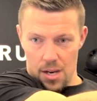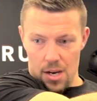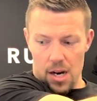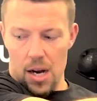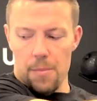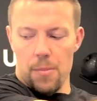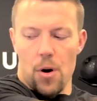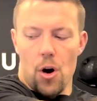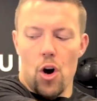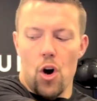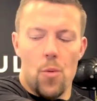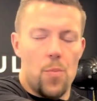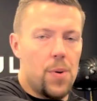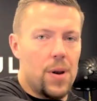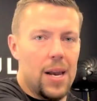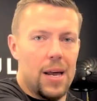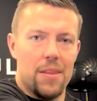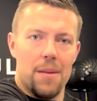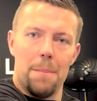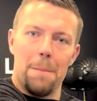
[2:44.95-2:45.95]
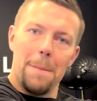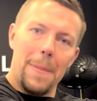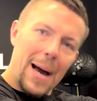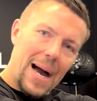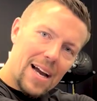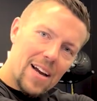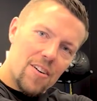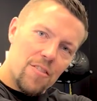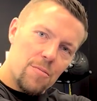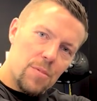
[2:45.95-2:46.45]
I'm opening out the
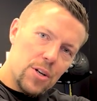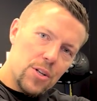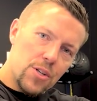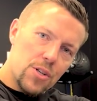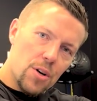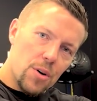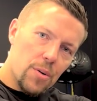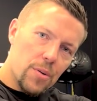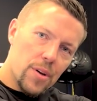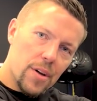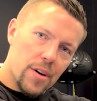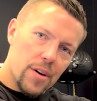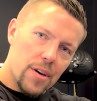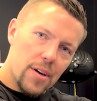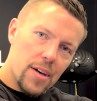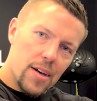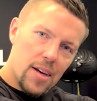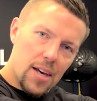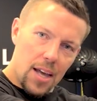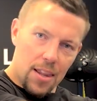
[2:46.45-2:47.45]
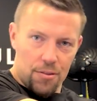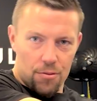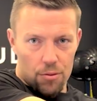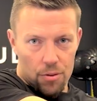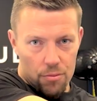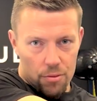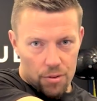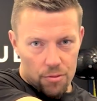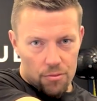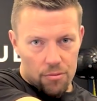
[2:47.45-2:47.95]
back of my shoulder and through
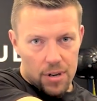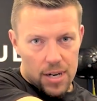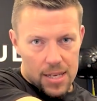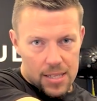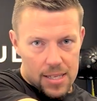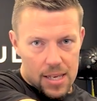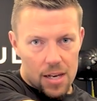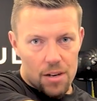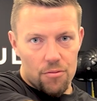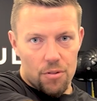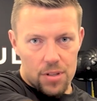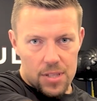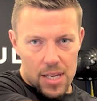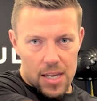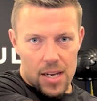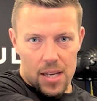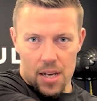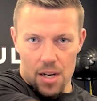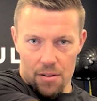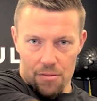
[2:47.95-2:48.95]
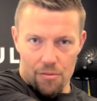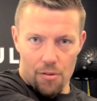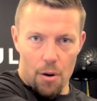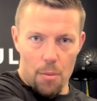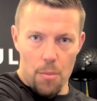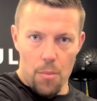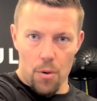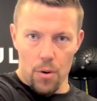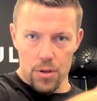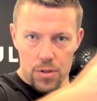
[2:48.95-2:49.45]
the rear delt, rotator cuff,
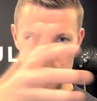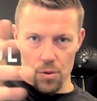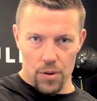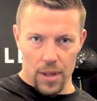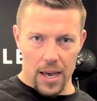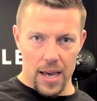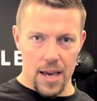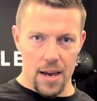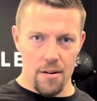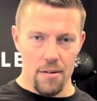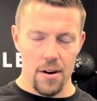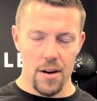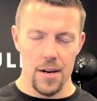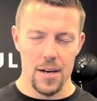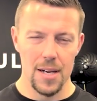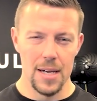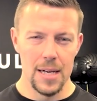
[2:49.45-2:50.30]
rhomboids, all that area.